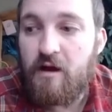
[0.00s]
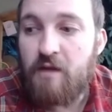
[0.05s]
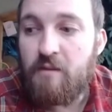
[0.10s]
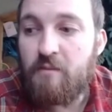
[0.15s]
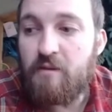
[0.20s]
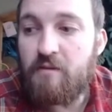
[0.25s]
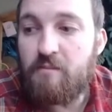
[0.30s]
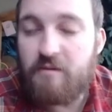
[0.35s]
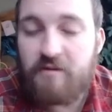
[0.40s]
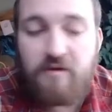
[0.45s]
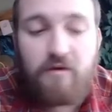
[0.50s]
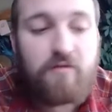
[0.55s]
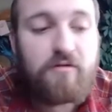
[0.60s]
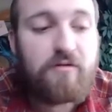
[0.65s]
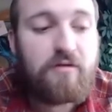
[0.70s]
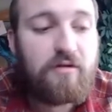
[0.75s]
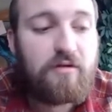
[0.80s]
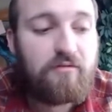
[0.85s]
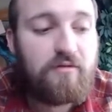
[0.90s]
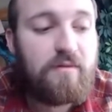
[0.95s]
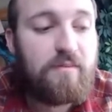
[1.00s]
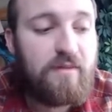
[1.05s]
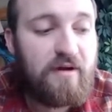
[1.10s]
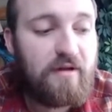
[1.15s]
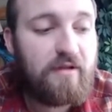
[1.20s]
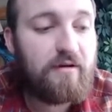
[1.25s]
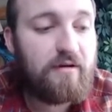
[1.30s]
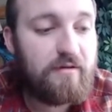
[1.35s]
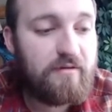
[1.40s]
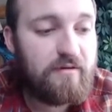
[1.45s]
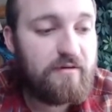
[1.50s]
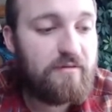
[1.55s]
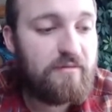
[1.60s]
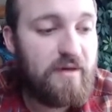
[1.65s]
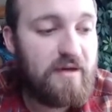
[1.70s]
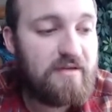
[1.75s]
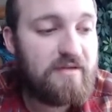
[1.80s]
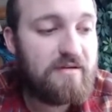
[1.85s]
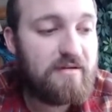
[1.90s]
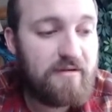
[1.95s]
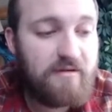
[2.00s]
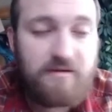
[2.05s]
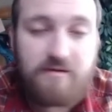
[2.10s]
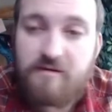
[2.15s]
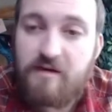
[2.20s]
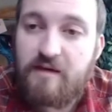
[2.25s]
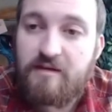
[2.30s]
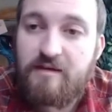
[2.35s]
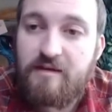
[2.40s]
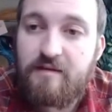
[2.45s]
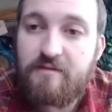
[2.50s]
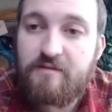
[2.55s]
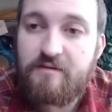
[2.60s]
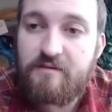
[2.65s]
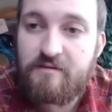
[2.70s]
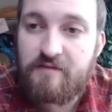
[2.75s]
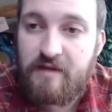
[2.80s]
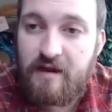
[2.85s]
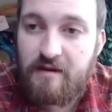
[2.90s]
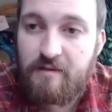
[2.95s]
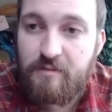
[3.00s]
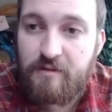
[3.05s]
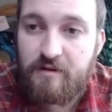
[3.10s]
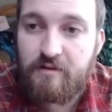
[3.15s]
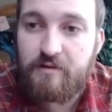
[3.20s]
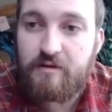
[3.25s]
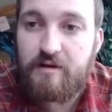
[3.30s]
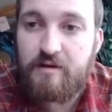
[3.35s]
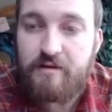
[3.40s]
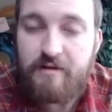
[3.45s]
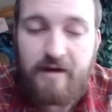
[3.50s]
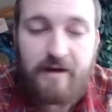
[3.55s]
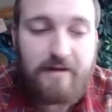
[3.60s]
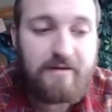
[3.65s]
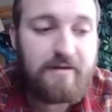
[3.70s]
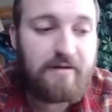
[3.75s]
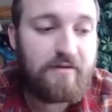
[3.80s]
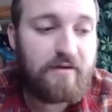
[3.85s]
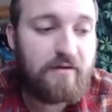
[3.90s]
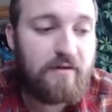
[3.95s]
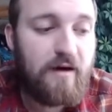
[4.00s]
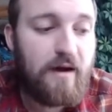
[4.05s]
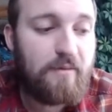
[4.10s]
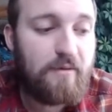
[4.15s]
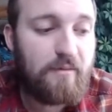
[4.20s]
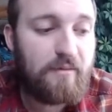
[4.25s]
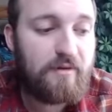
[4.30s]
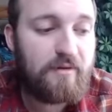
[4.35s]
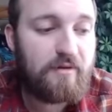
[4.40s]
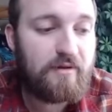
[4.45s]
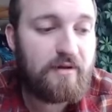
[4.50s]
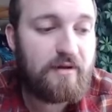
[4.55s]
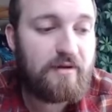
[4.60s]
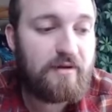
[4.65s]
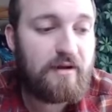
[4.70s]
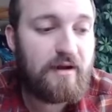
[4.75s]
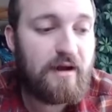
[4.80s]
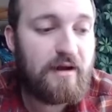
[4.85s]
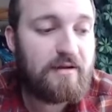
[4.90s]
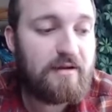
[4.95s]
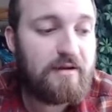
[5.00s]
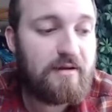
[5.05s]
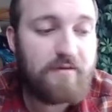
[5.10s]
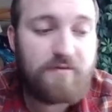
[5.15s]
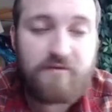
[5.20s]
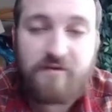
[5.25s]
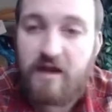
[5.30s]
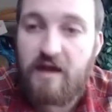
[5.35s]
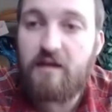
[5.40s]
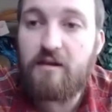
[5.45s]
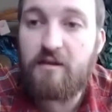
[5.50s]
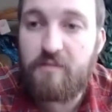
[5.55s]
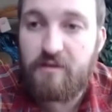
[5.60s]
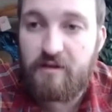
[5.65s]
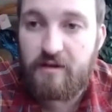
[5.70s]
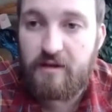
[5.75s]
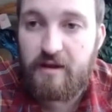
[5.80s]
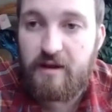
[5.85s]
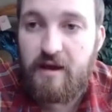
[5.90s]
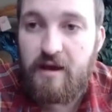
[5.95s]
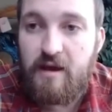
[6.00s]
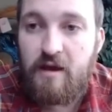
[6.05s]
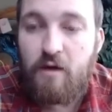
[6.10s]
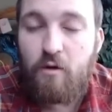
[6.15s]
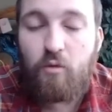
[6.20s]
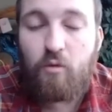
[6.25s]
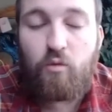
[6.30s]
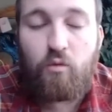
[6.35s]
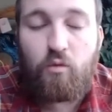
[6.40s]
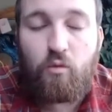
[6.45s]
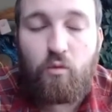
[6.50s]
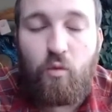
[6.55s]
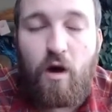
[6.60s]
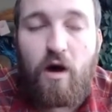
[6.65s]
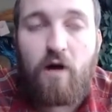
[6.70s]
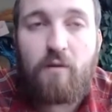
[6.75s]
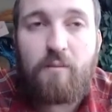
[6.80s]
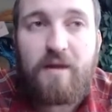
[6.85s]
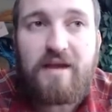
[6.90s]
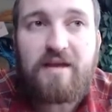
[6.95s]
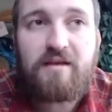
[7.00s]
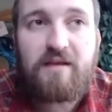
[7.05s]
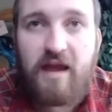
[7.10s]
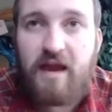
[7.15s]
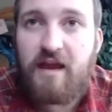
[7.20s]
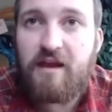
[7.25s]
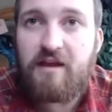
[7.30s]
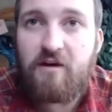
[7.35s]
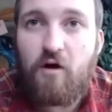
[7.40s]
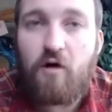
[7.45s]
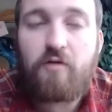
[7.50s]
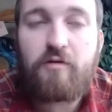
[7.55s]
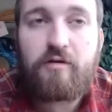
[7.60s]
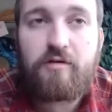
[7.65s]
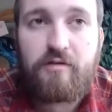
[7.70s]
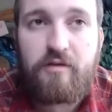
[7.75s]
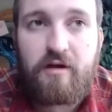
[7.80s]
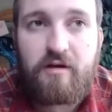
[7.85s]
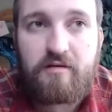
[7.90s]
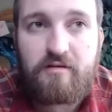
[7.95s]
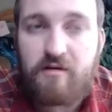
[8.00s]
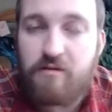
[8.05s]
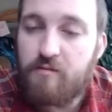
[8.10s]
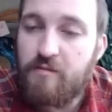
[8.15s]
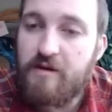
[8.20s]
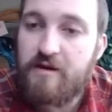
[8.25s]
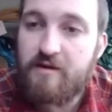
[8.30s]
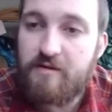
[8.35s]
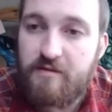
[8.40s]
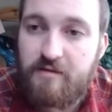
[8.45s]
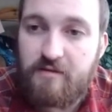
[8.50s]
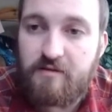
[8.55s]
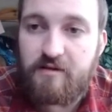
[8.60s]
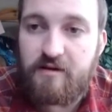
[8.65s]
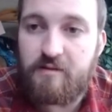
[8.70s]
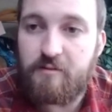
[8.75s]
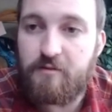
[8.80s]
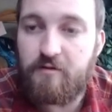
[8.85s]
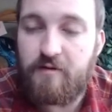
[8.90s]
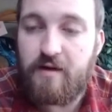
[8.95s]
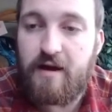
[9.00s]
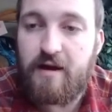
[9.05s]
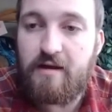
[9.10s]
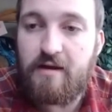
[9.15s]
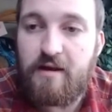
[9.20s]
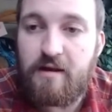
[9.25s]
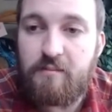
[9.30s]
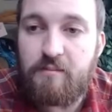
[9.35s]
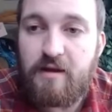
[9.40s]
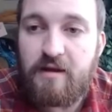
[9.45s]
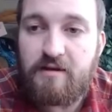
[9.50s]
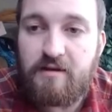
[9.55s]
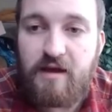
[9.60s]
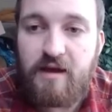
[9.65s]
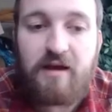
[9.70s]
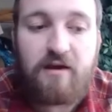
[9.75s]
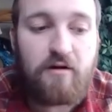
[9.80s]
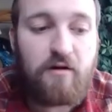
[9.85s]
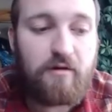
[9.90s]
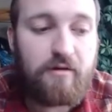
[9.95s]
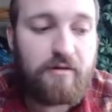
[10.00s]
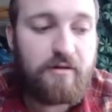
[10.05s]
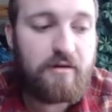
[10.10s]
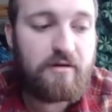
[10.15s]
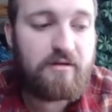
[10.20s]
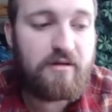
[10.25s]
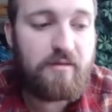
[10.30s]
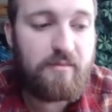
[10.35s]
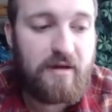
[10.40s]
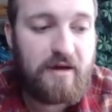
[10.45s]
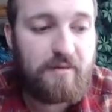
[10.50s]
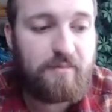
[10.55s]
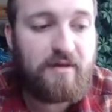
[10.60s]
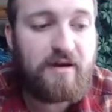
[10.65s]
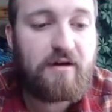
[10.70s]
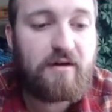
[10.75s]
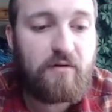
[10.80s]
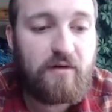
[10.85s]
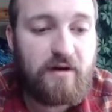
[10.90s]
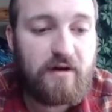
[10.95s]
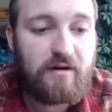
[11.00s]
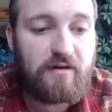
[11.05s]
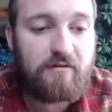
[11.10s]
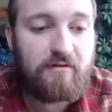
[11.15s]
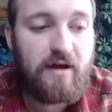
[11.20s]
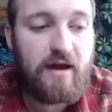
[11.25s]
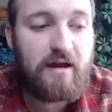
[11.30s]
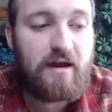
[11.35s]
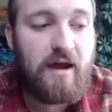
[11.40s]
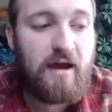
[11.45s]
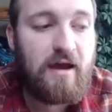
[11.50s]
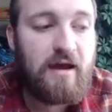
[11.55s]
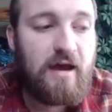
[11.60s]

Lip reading: But those are the three pillars. It's basically this idea of sustainability, the idea of interoperability, and the idea of scalability, while maintaining all the things that make Ethereum great and maintaining all the things that make Bitcoin great,